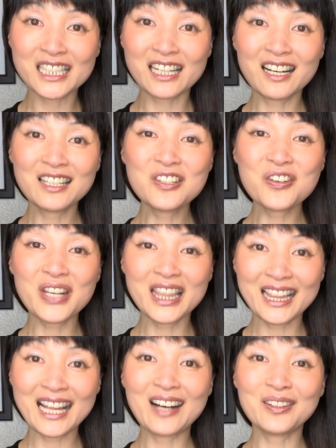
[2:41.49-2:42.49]

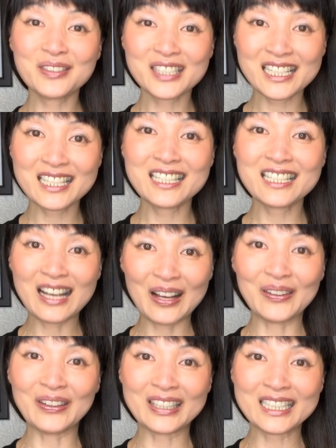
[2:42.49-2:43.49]

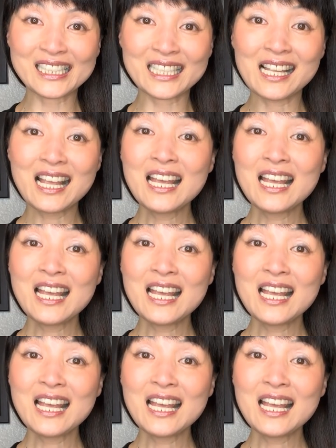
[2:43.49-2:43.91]
$100,000.